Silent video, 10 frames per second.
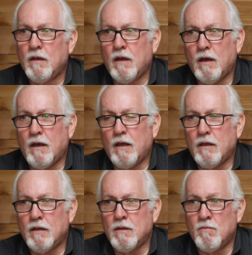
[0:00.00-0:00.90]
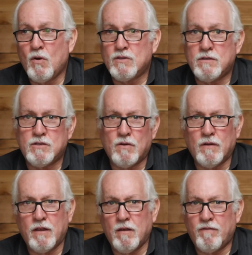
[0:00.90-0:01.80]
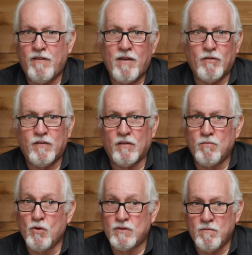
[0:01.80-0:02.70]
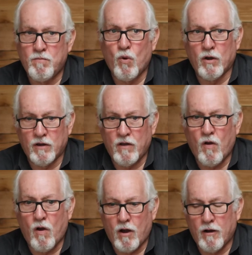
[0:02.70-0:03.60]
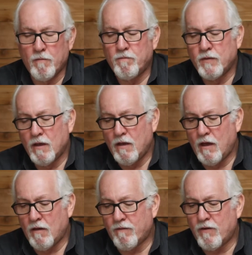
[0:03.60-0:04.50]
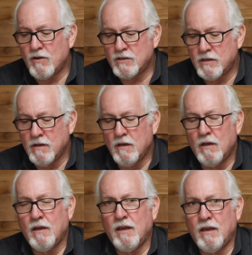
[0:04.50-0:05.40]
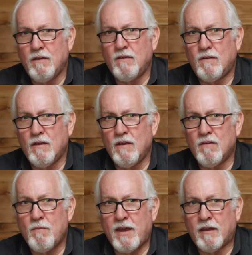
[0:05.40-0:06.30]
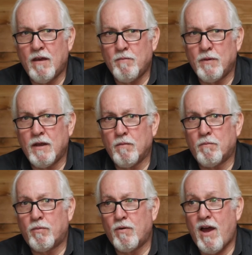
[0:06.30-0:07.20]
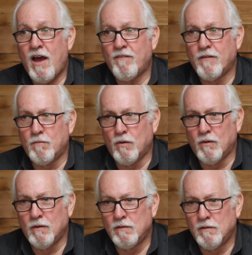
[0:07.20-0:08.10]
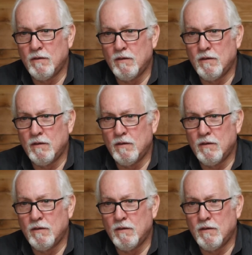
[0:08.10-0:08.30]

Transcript: certainly the 5 or 6 most important are. First is my company profitable,